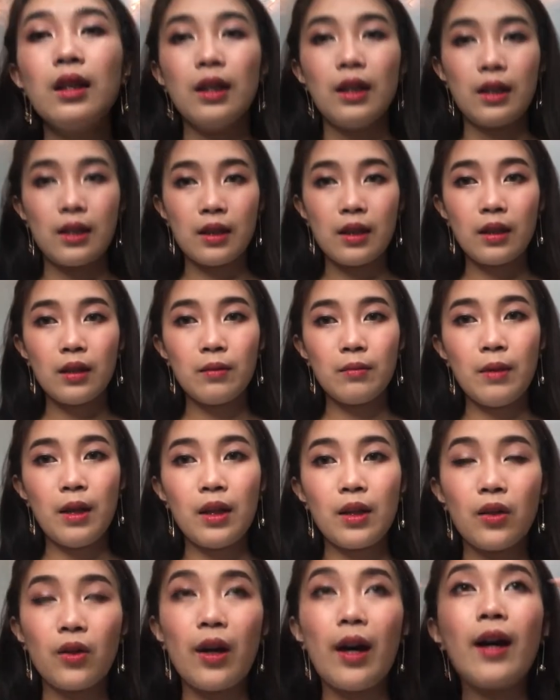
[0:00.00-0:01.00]
it's gonna
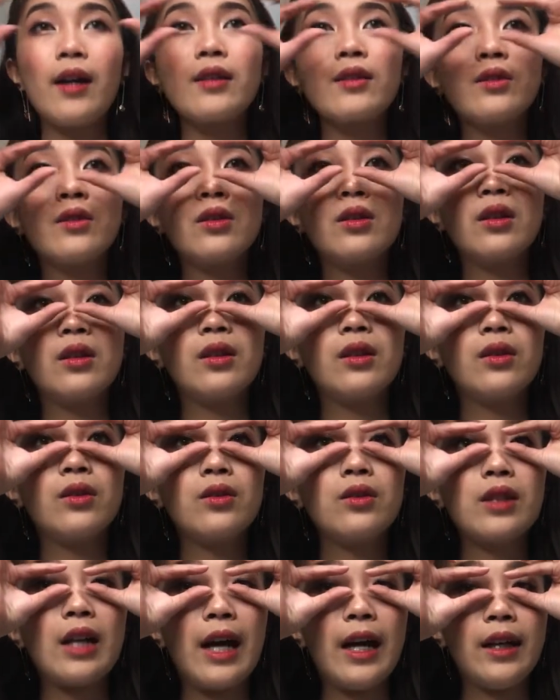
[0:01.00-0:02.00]
make your eyes look a little
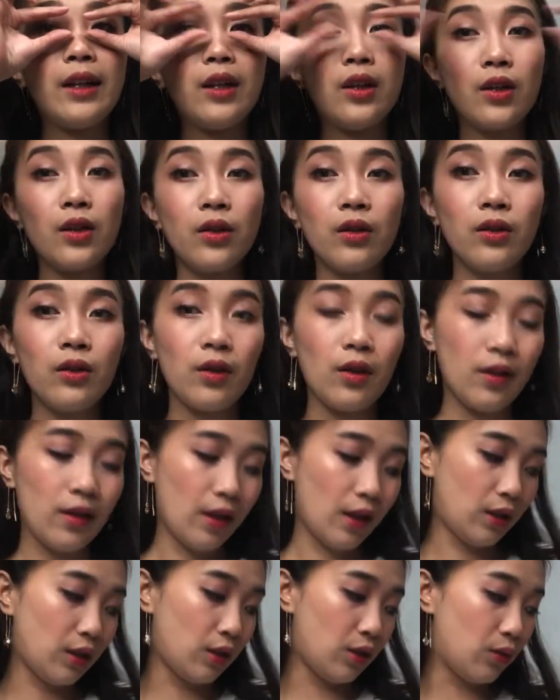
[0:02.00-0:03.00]
tinier
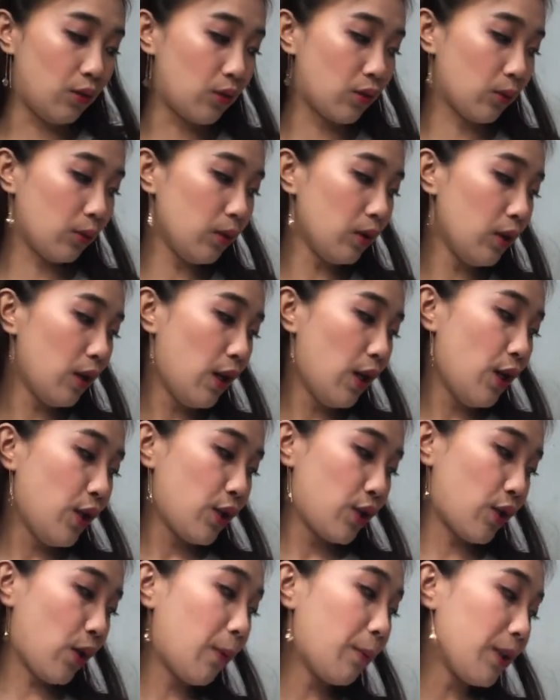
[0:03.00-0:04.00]
than usual.
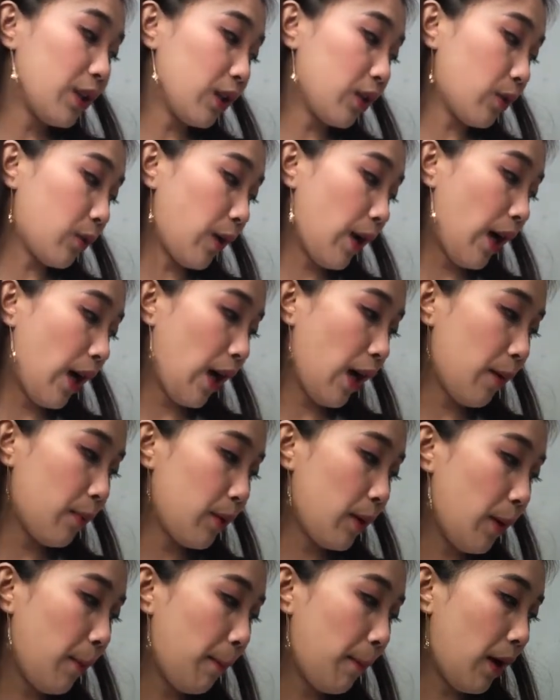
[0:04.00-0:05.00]
So I'm gonna grab
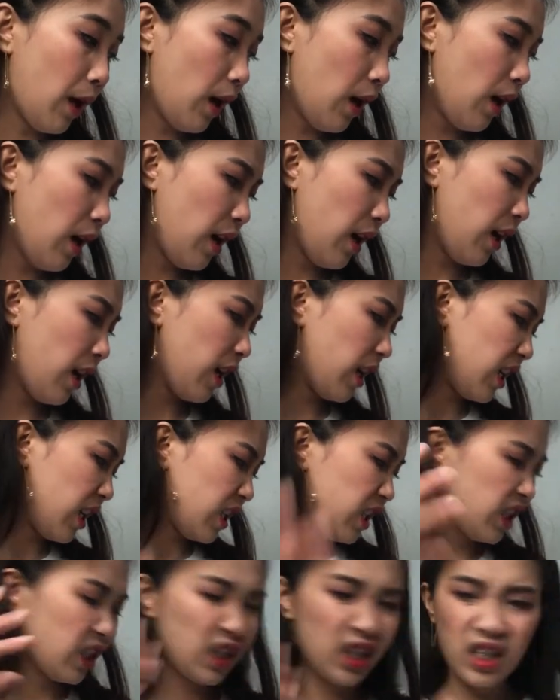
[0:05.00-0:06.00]
my
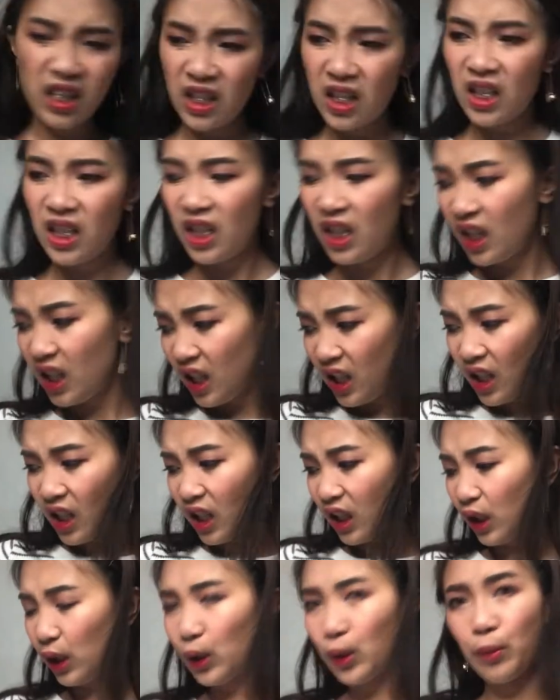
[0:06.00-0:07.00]

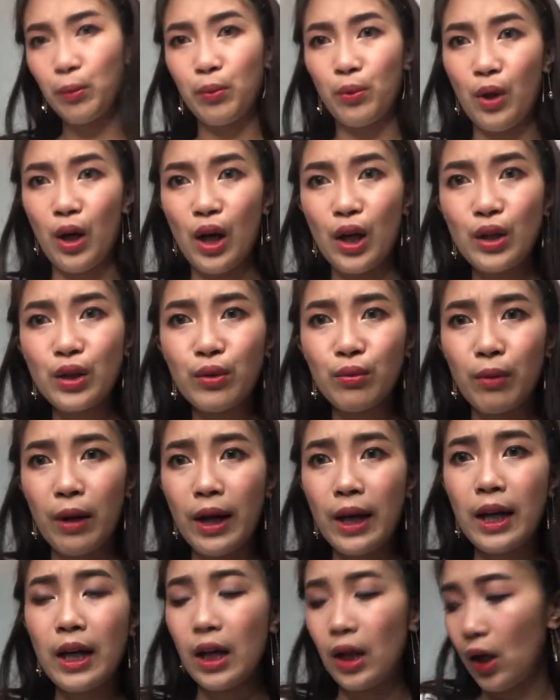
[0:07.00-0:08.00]
little brush
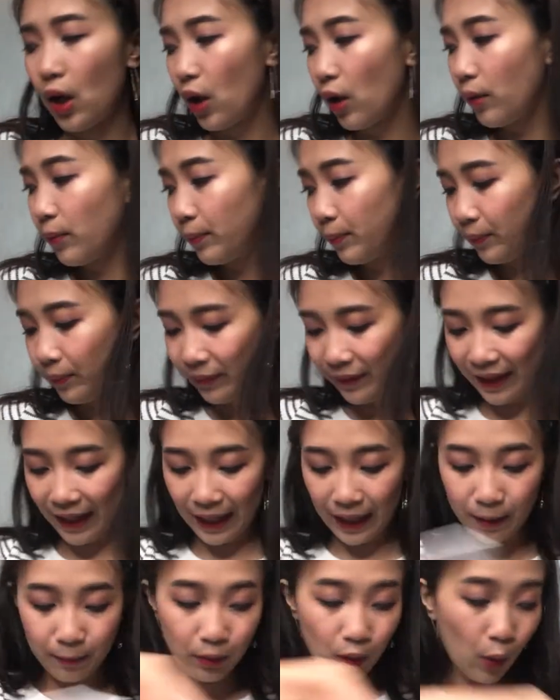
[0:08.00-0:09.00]
right here
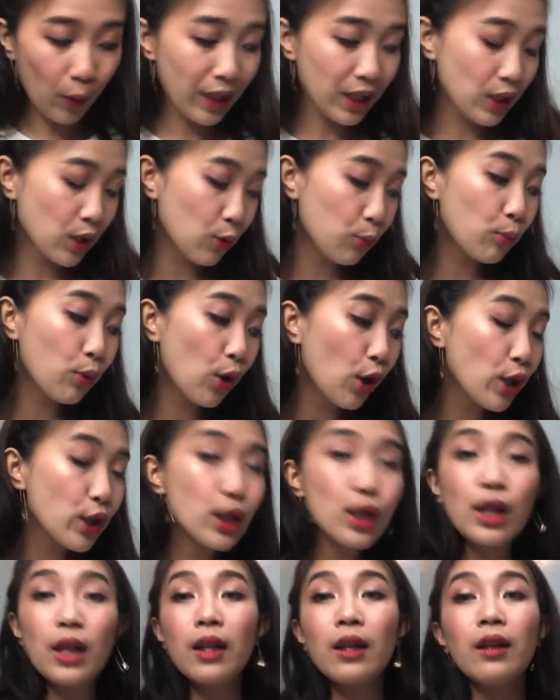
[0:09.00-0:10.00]
and I'm going to
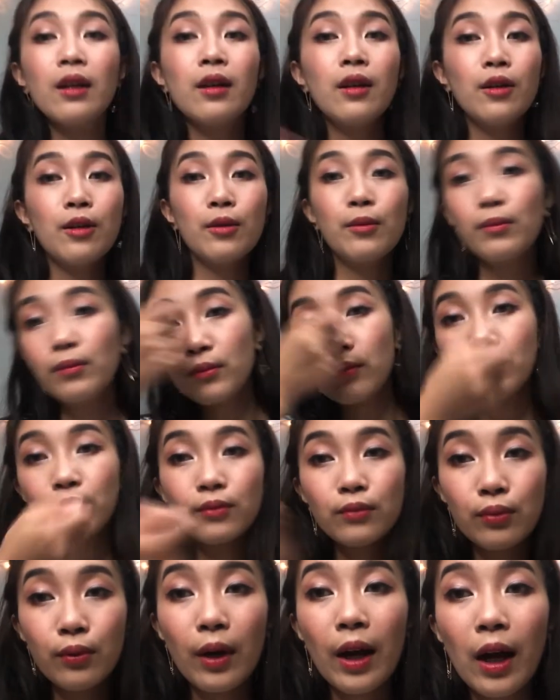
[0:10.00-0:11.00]
put
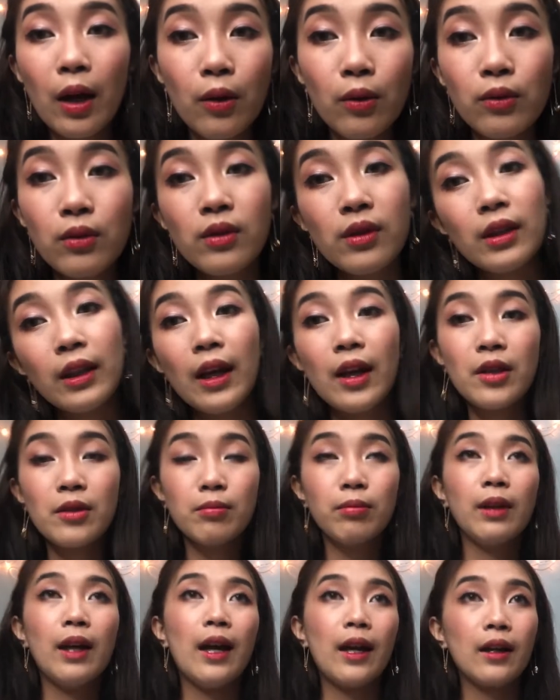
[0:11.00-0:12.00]
brown slash
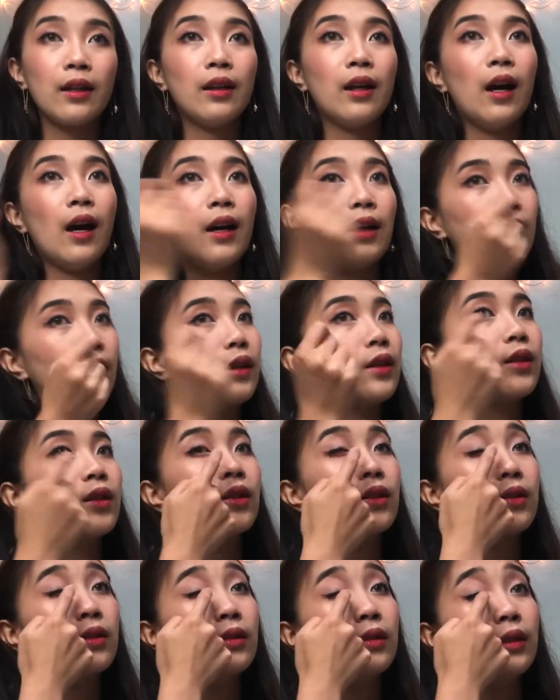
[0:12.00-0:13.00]
black eyeliner
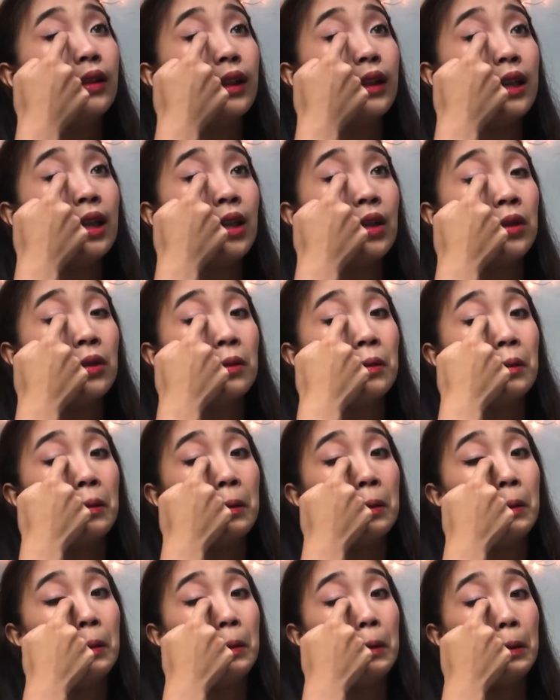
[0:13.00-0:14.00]
like here
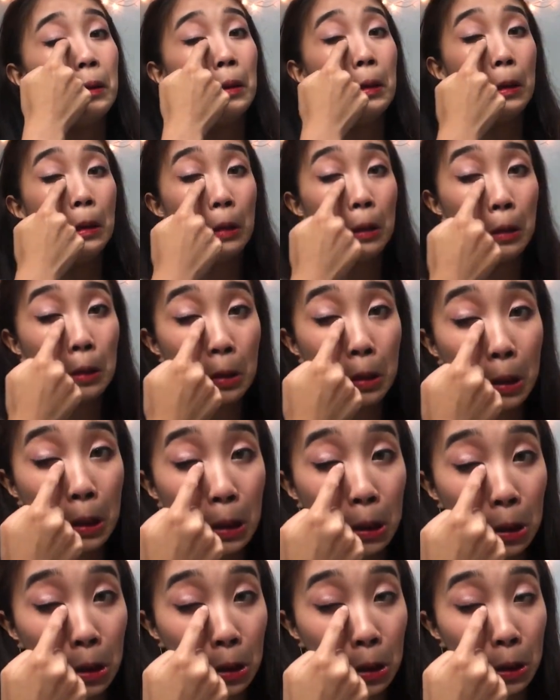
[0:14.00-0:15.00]
in your
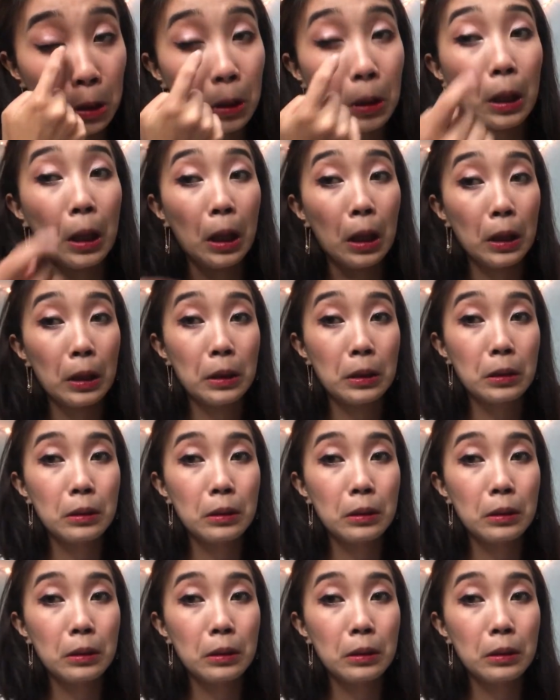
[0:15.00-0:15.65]
inner eye.